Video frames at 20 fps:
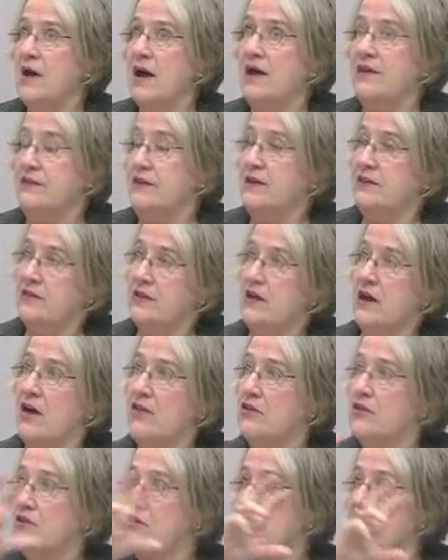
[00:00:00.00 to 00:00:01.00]
I think the
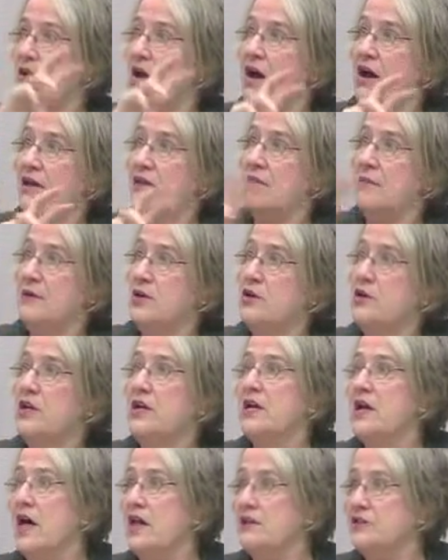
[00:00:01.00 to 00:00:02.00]
other
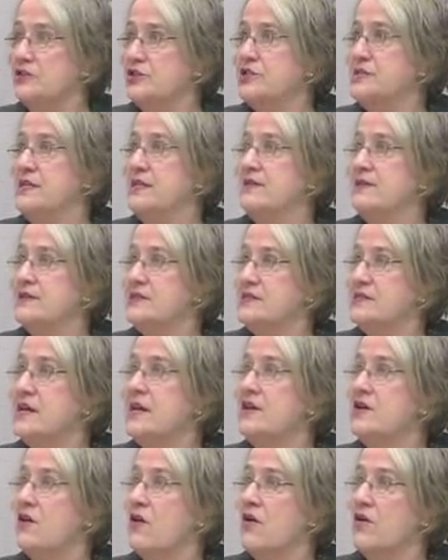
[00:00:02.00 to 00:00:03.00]
community colleges in the
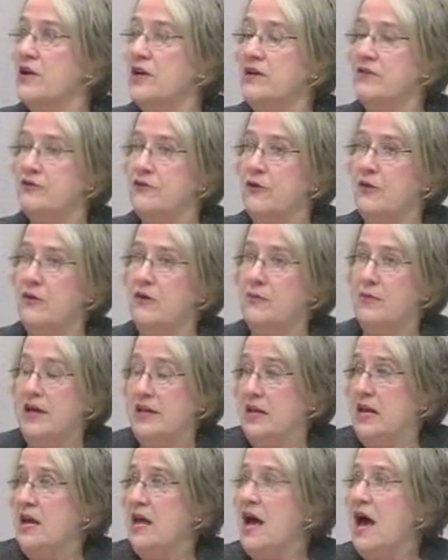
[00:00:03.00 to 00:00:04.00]
state are already full,
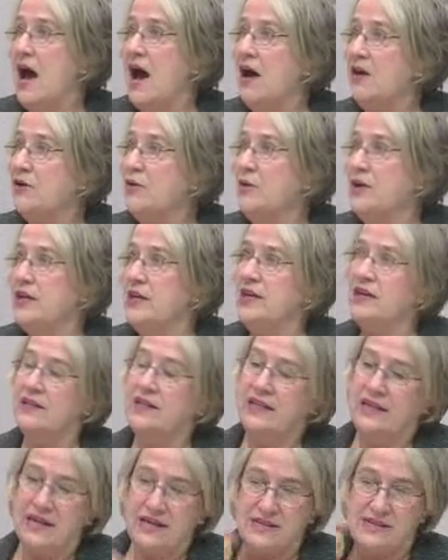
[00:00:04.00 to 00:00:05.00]
but how do we
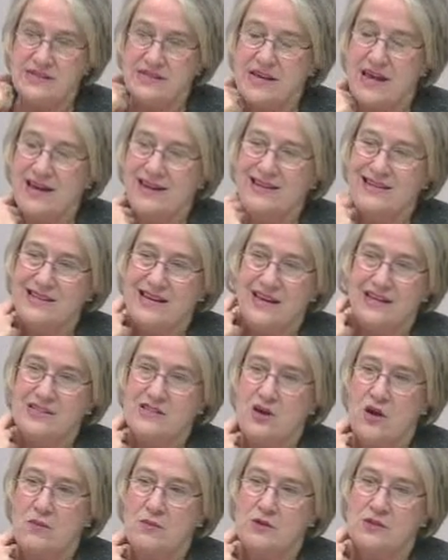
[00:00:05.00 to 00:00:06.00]
get kids? And
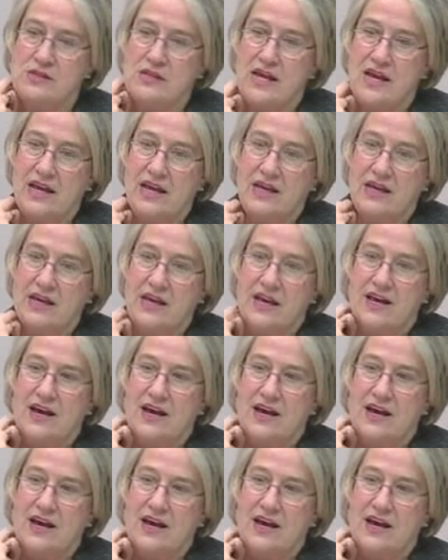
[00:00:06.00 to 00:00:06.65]
it's almost like